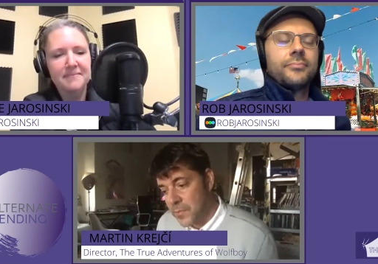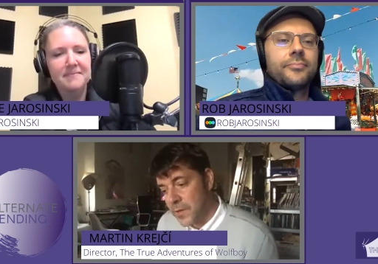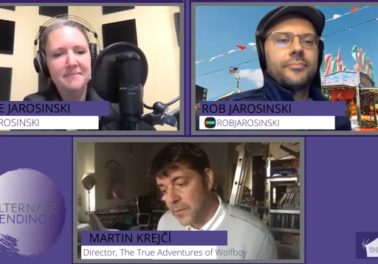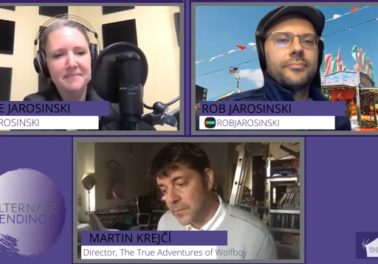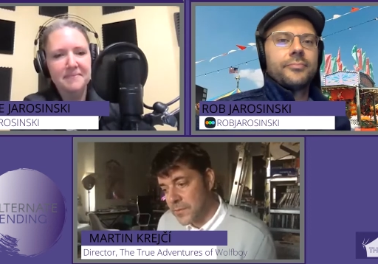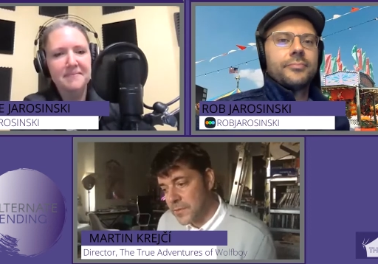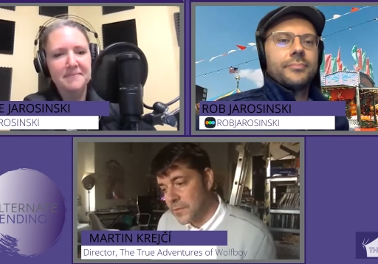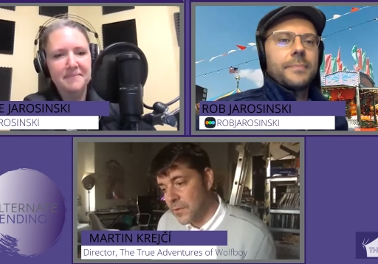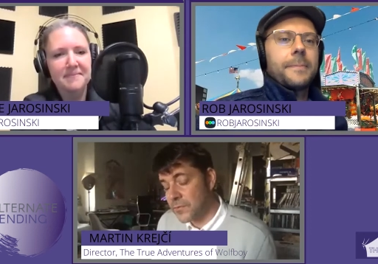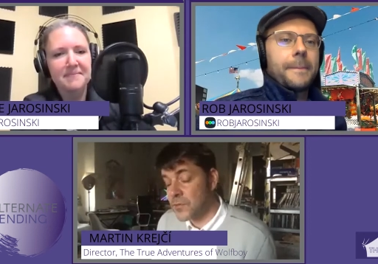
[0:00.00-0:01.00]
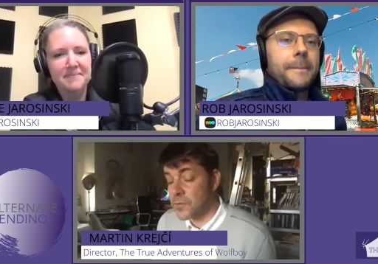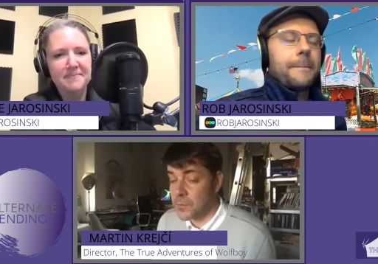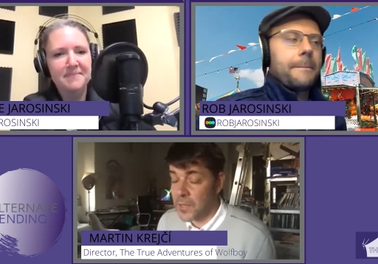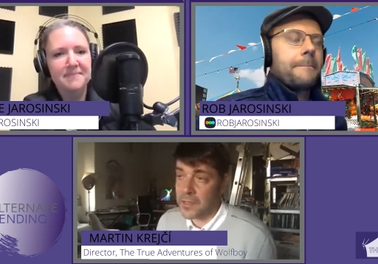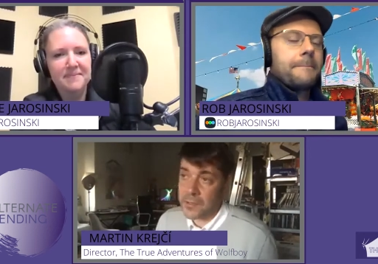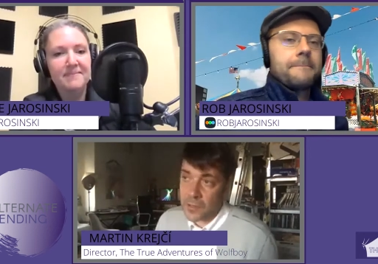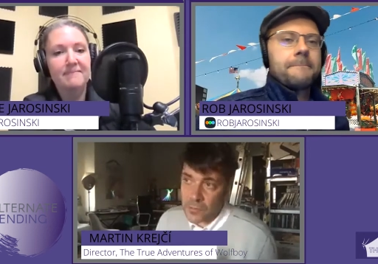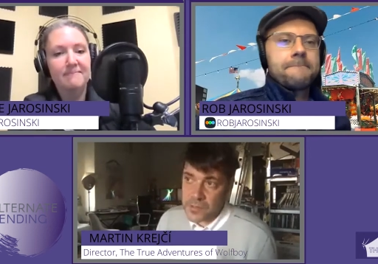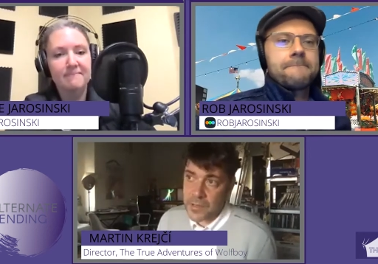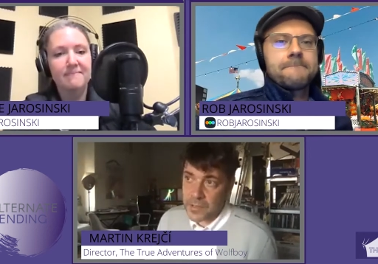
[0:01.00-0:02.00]
Speaker 1: I was proud of too. But it
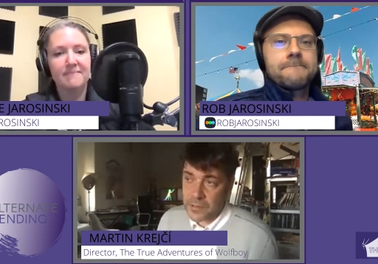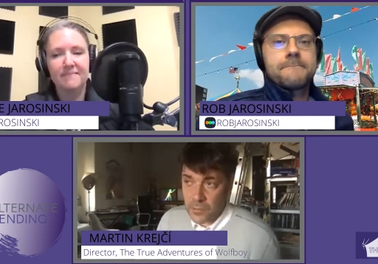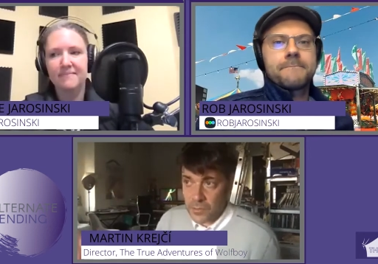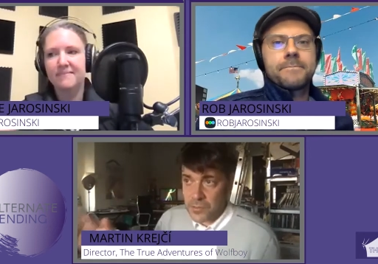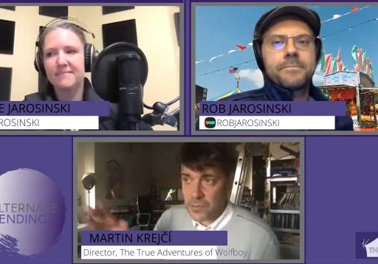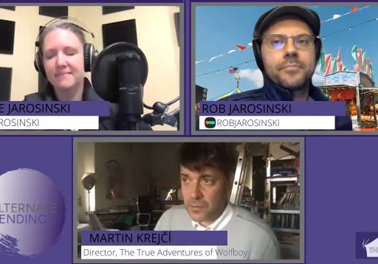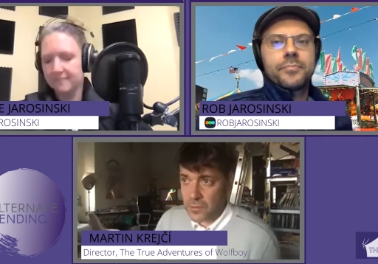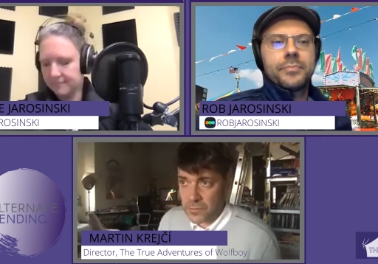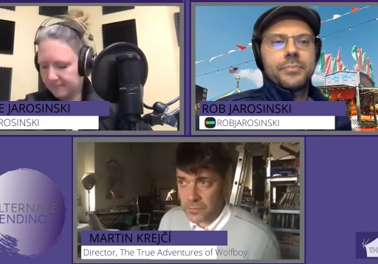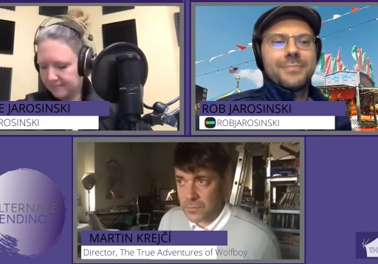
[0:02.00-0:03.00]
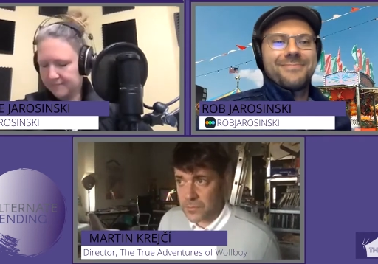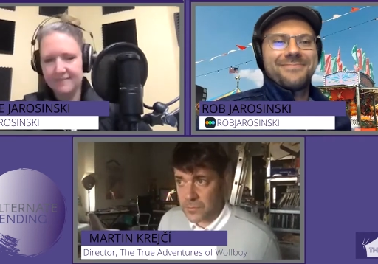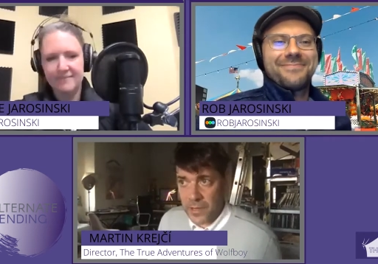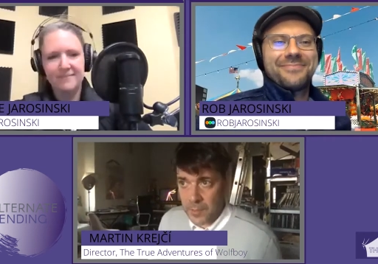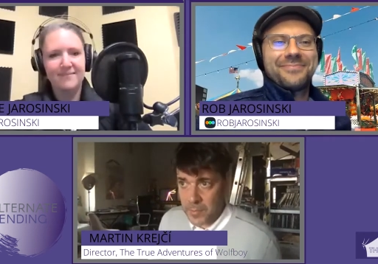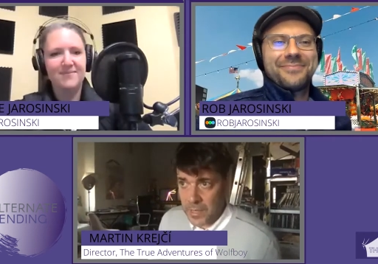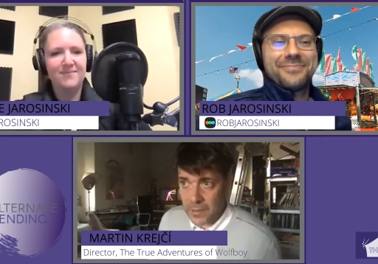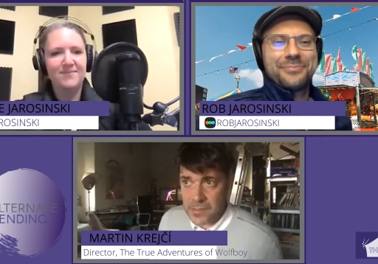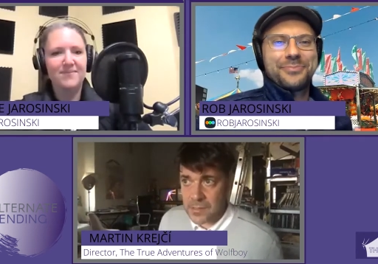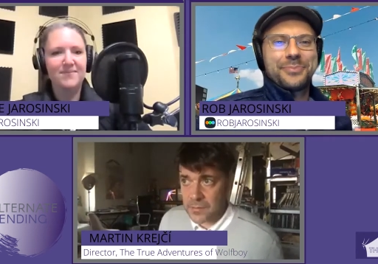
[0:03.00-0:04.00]
goes really the kudos should go to to Craig
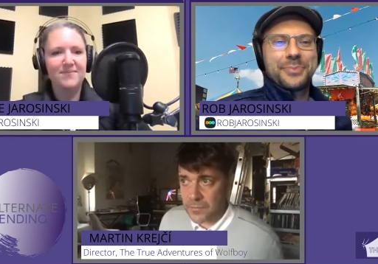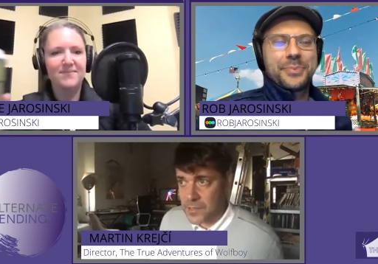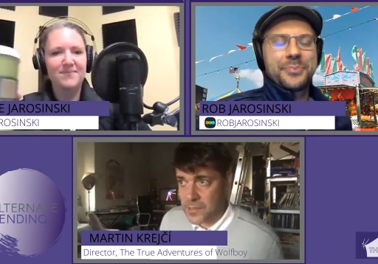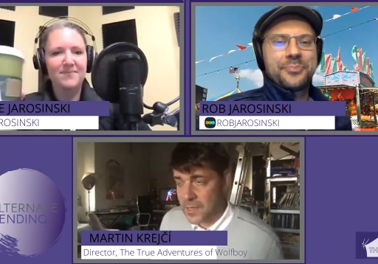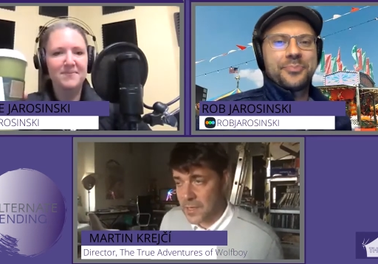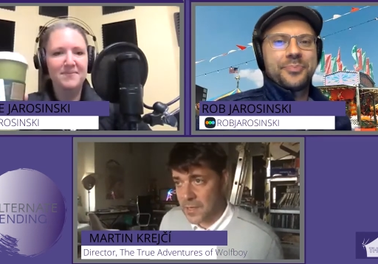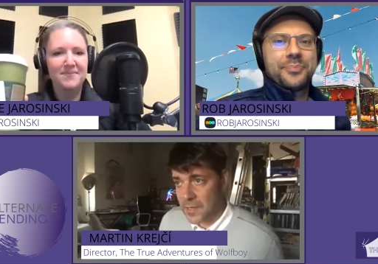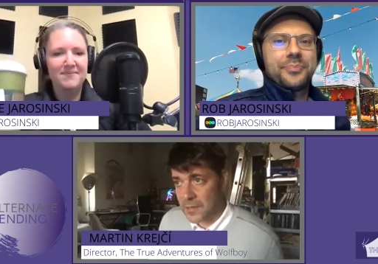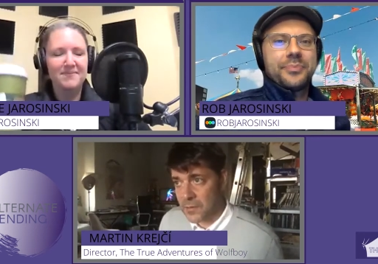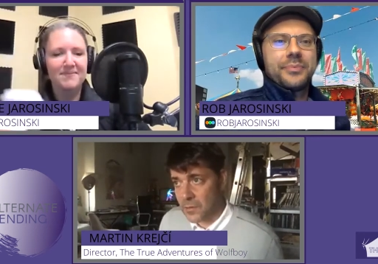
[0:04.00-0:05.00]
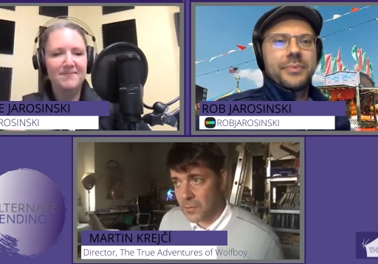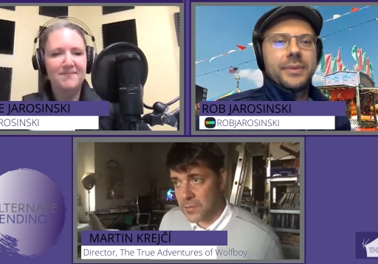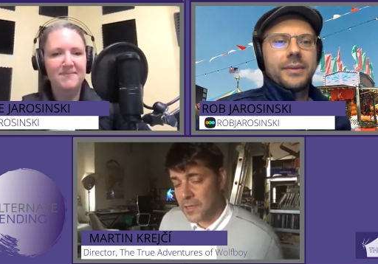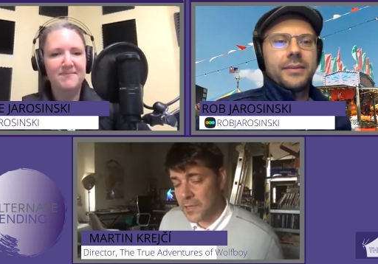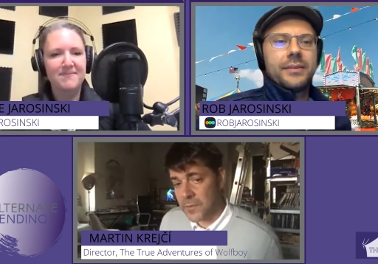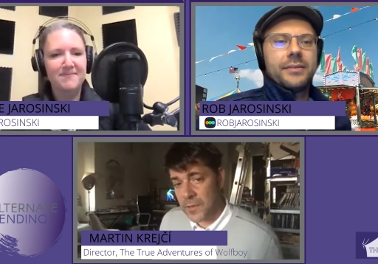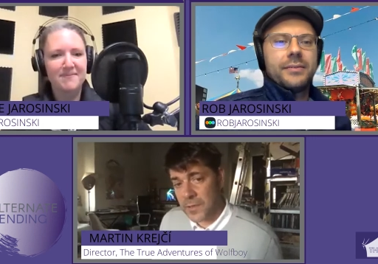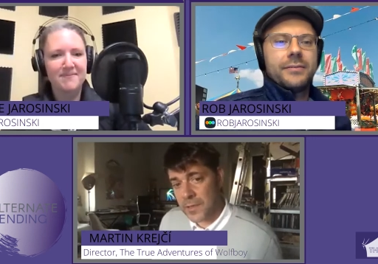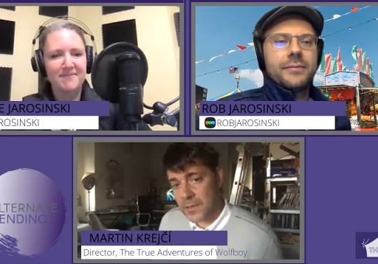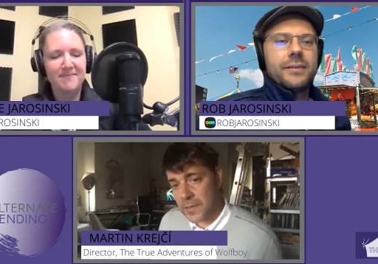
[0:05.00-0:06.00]
as the first AD, and the whole team
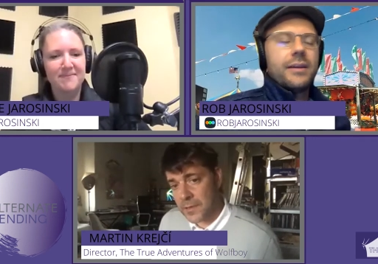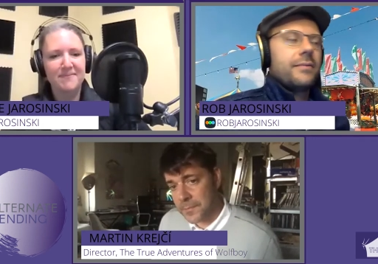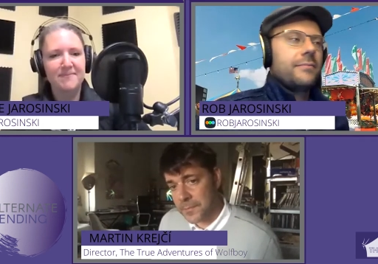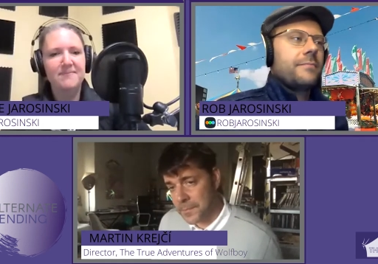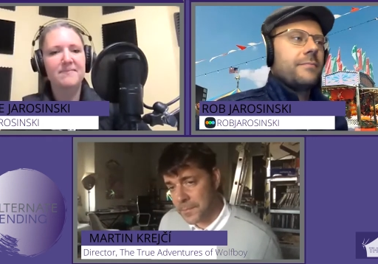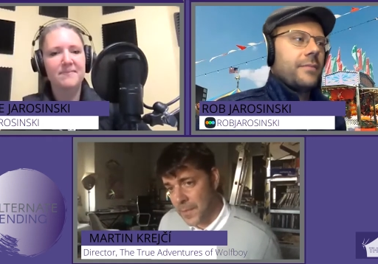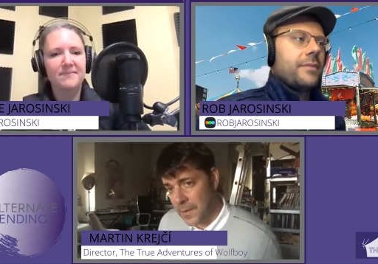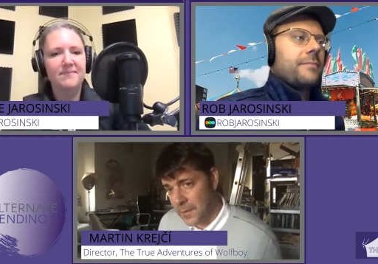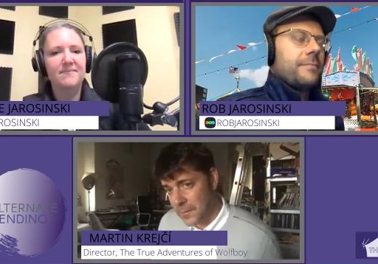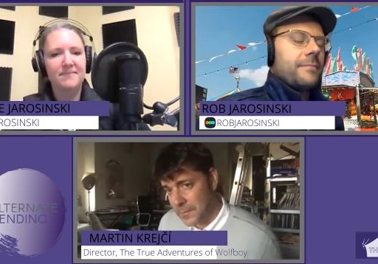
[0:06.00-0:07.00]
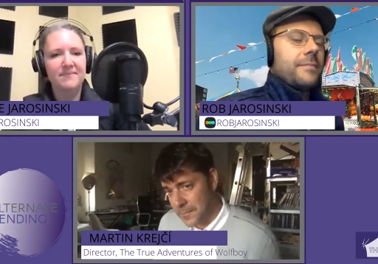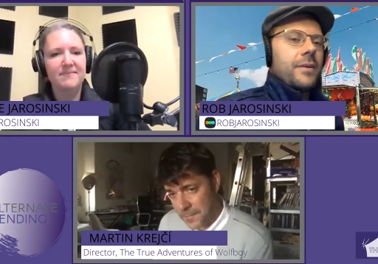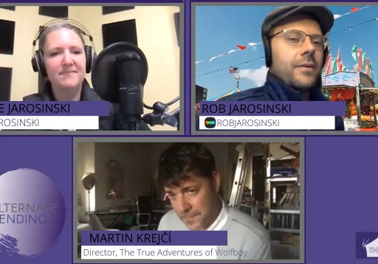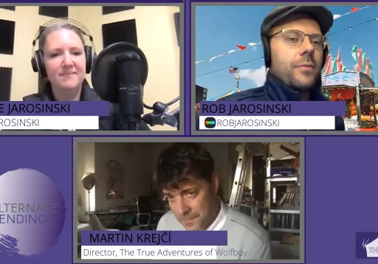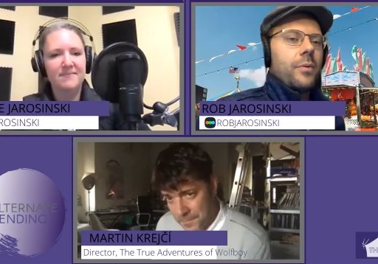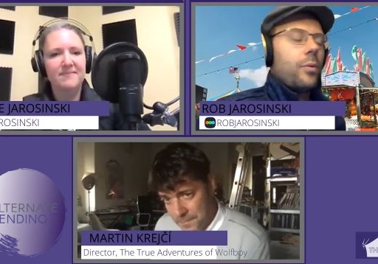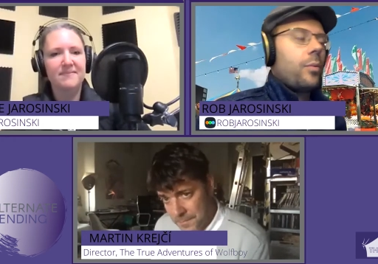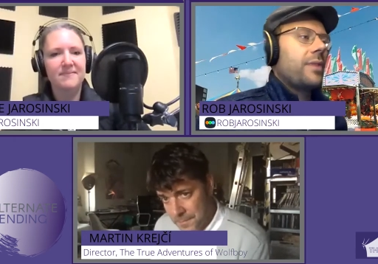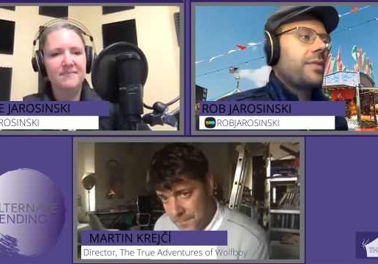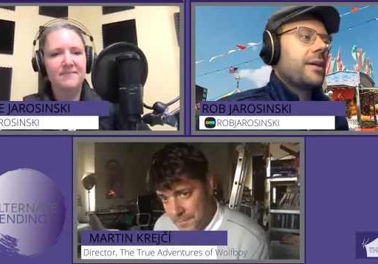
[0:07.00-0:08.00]
really. Um, well,
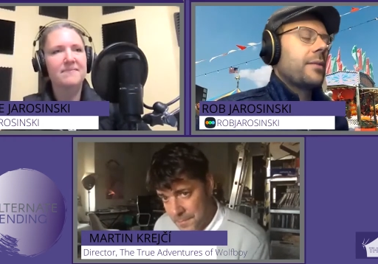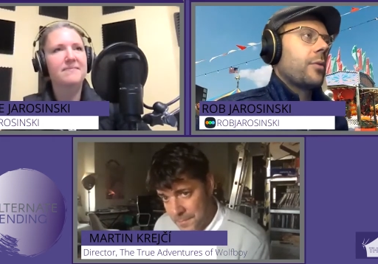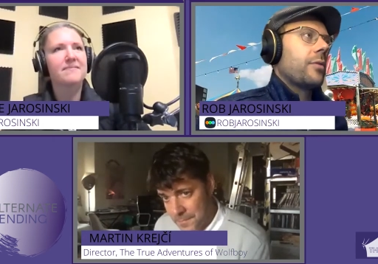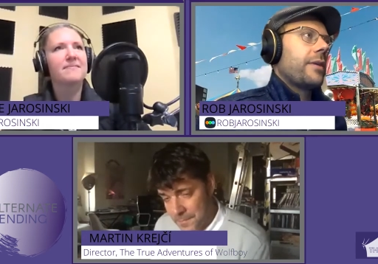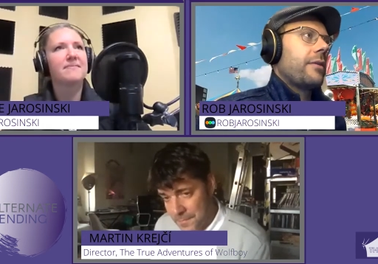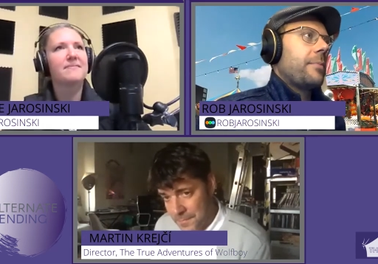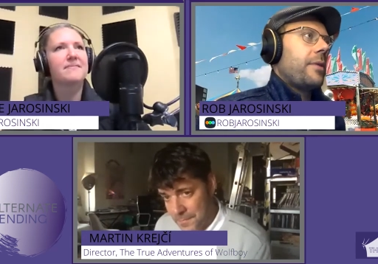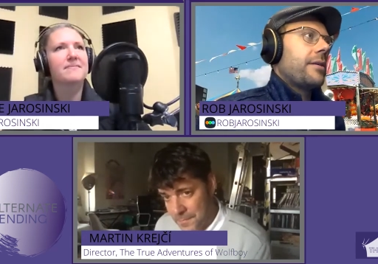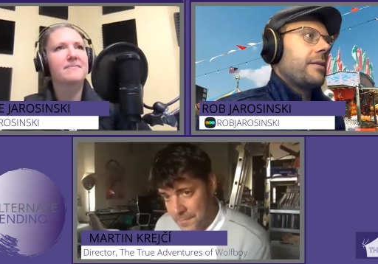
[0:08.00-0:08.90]
Speaker 2: one thing we're very